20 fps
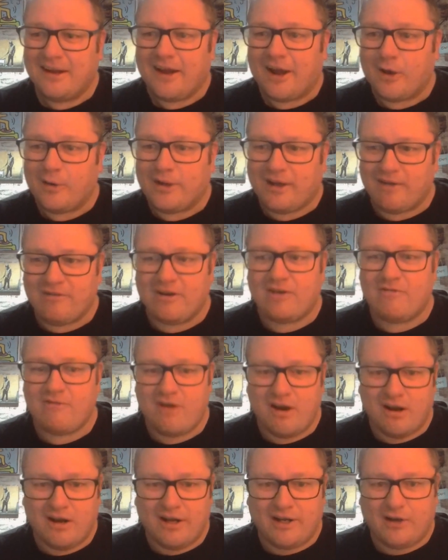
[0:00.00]
Giving
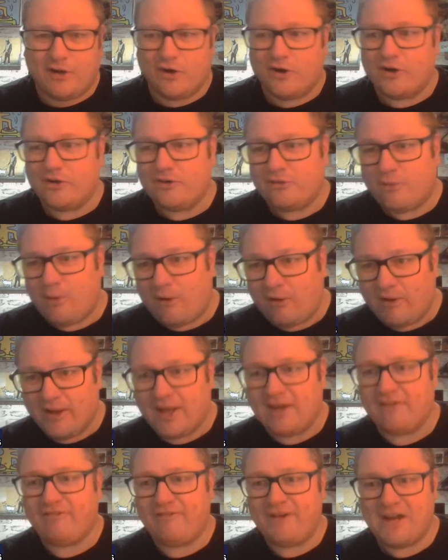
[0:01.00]
really good
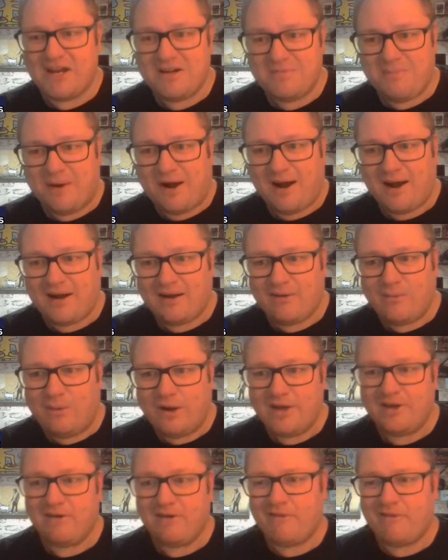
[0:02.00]
quality feedback
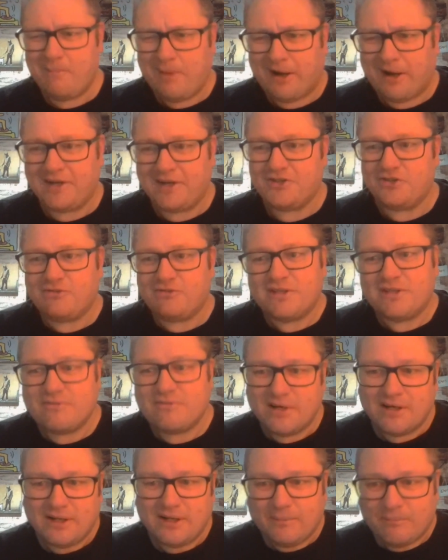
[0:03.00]
when you're a manager is
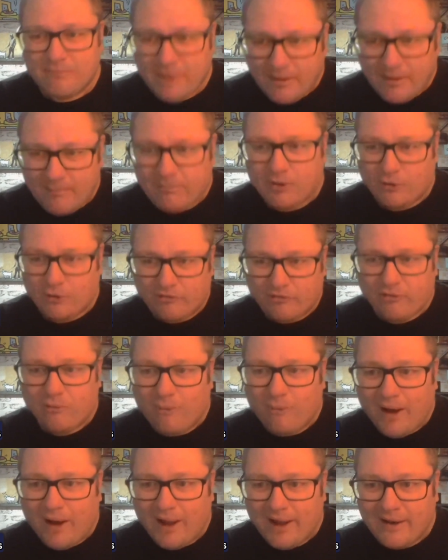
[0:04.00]
really important
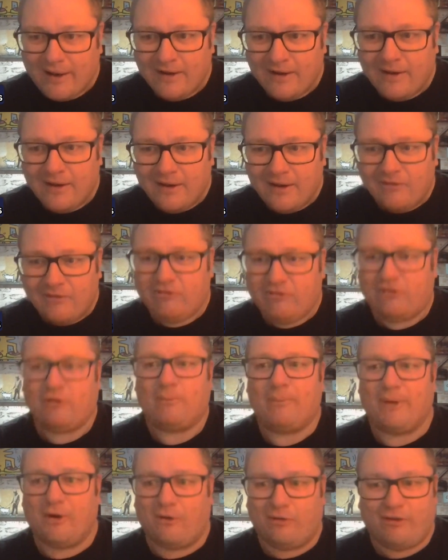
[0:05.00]
way to
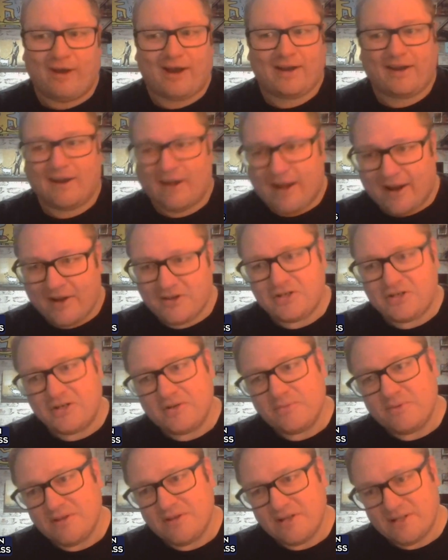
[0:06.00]
build that connection
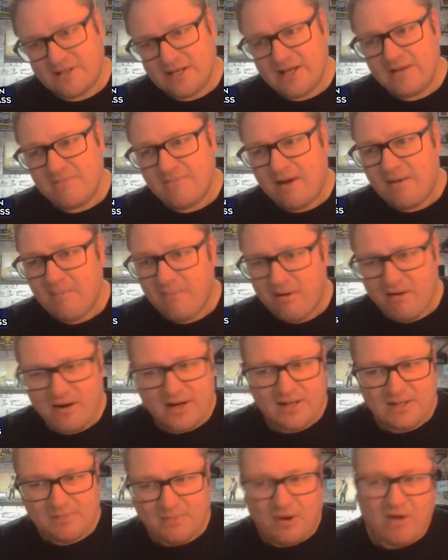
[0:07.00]
with your team member. And
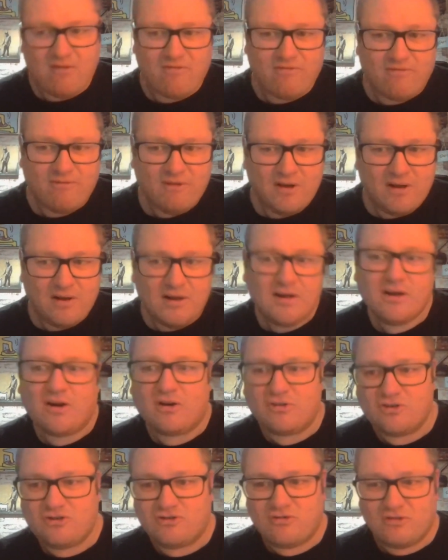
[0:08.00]
it's both
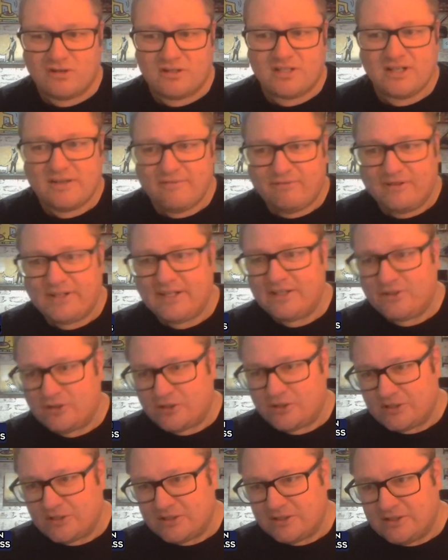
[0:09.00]
constructively
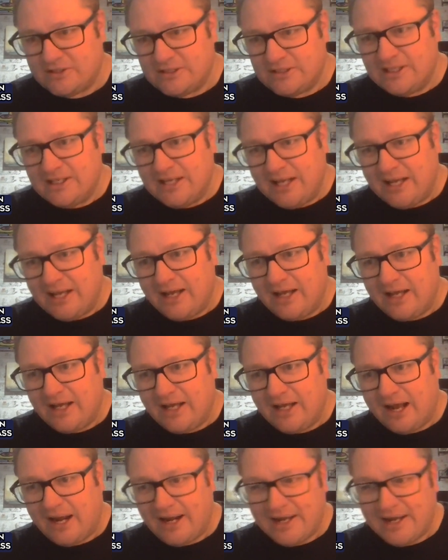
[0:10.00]
done
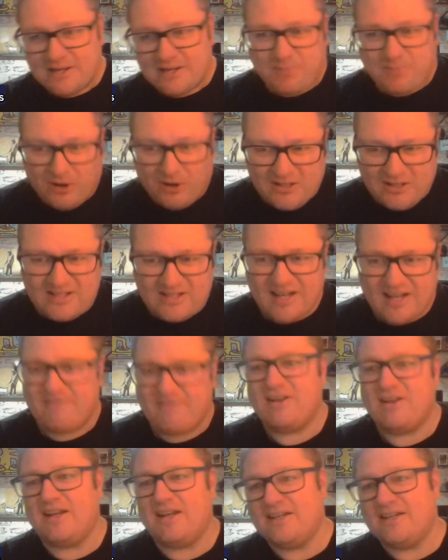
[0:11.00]
and it's positive,
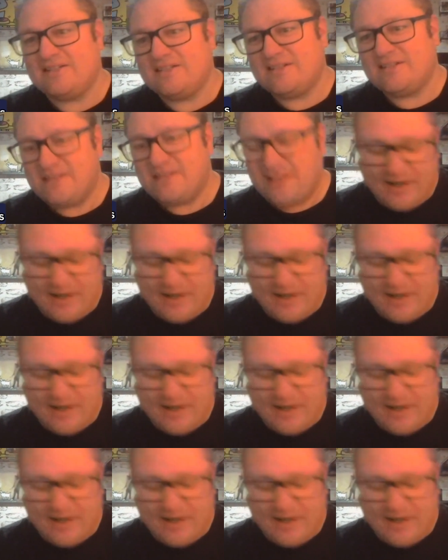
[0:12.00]
and it's,